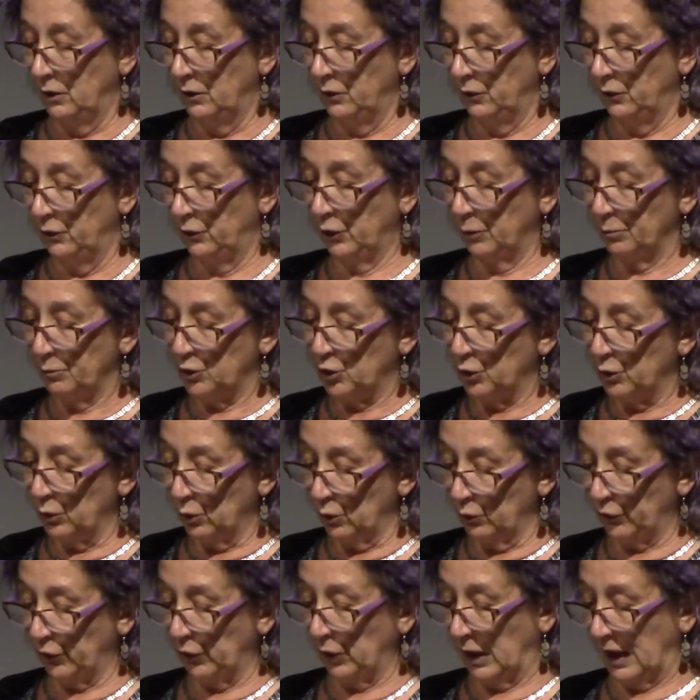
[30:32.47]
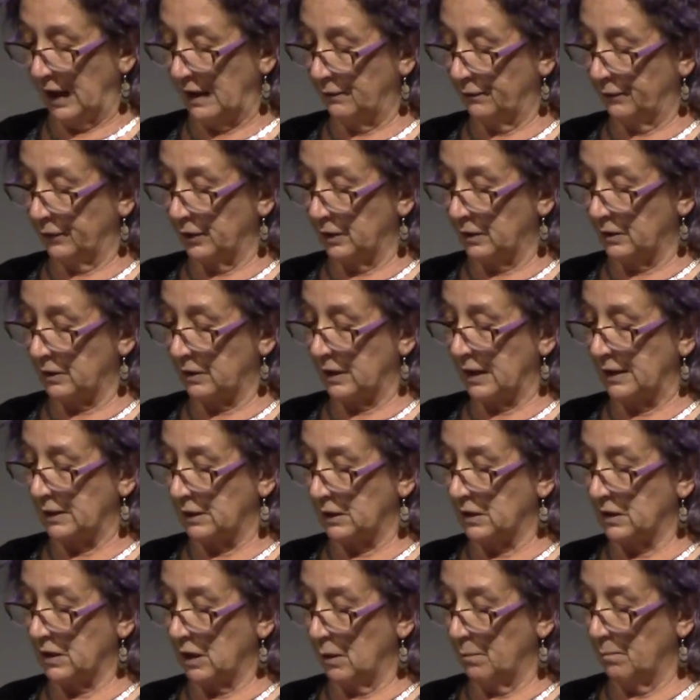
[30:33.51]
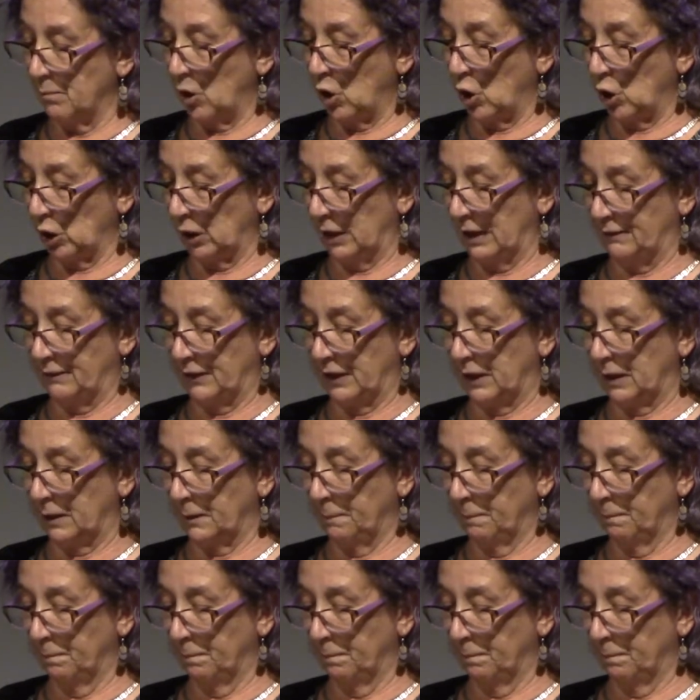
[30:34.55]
Some tools are lifeless and some are living.